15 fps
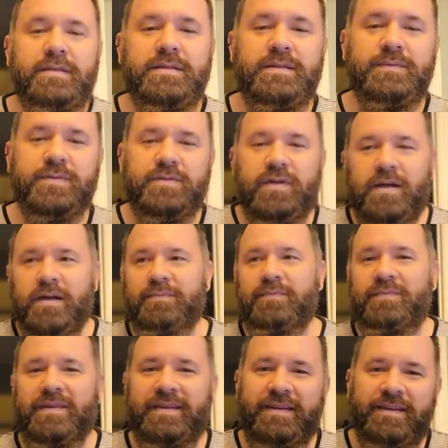and subscribe.
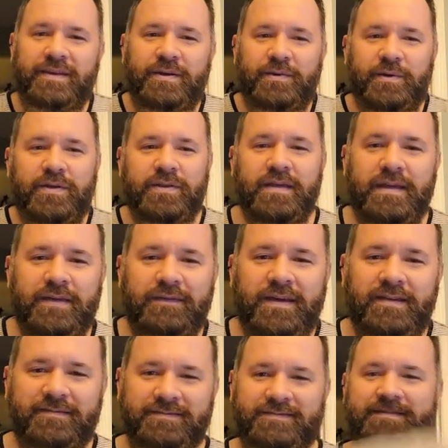What do you think, Evie?
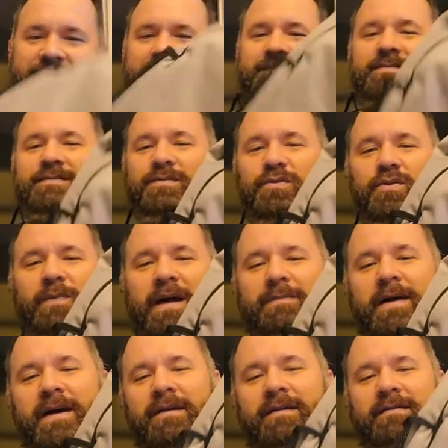Cool
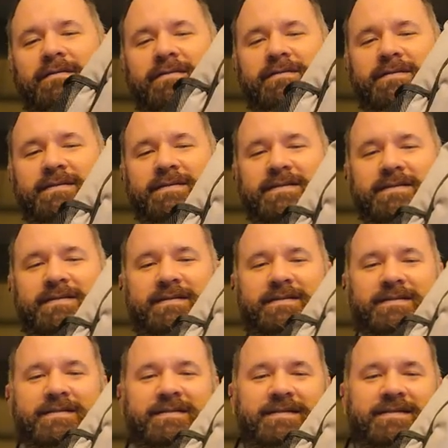backpack?
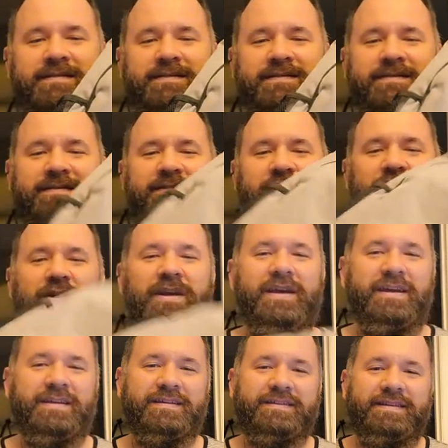All right.
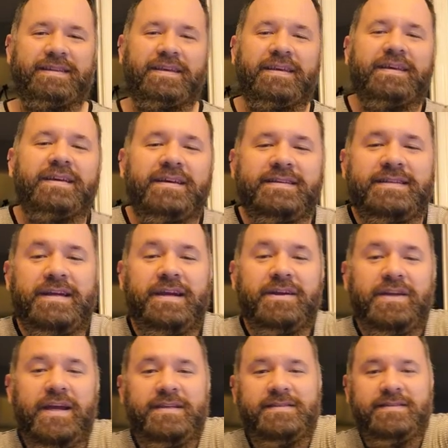Take care, you
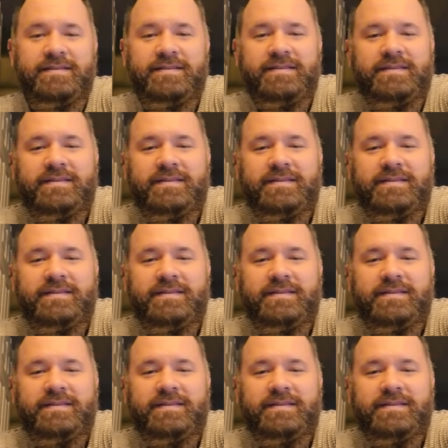guys.